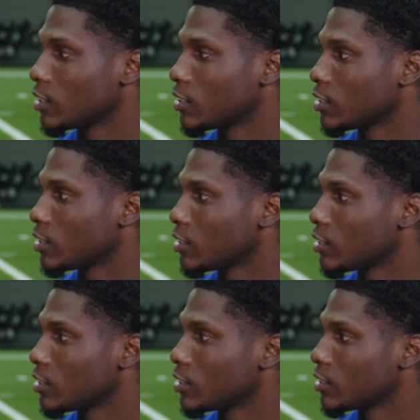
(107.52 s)

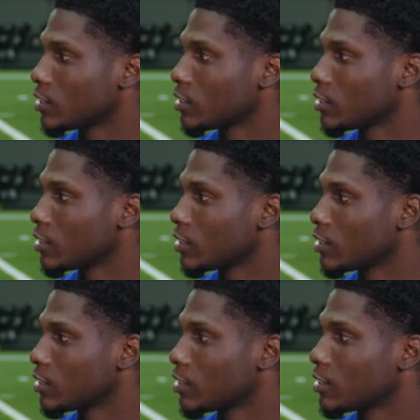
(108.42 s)

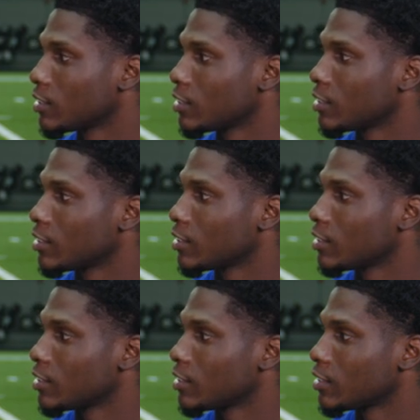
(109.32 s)

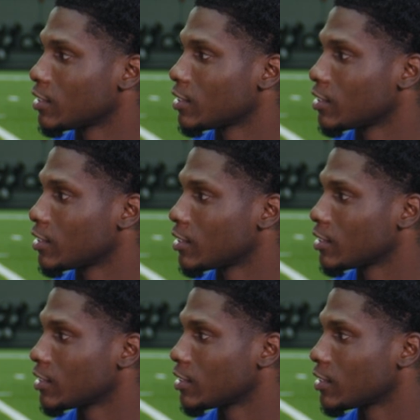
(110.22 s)

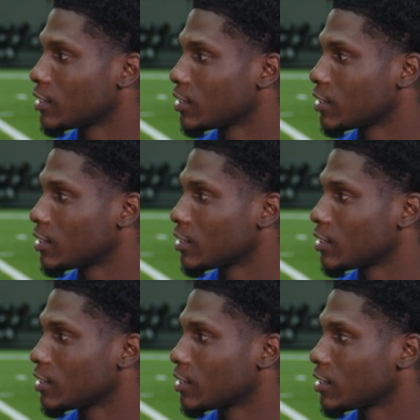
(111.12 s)

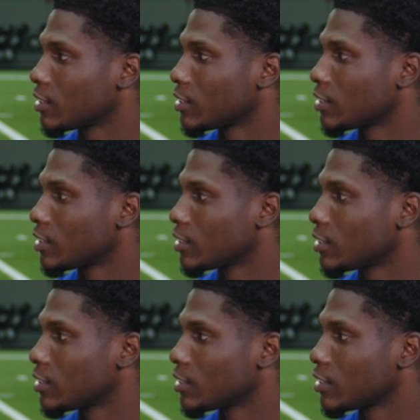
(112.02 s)

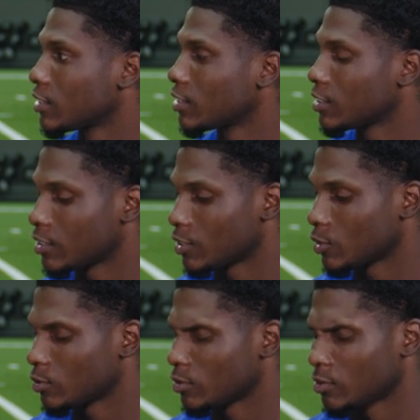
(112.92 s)

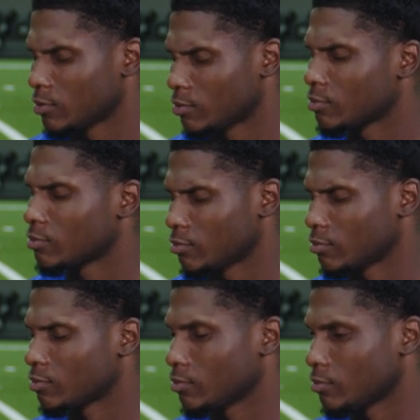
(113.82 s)

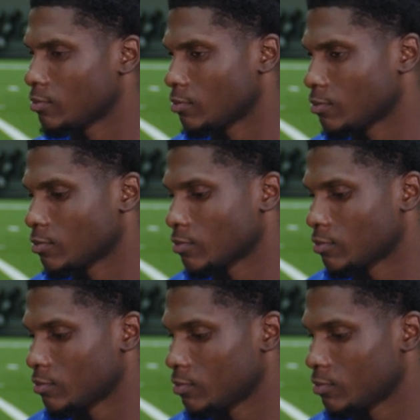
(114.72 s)
No words are spoken by the person on screen.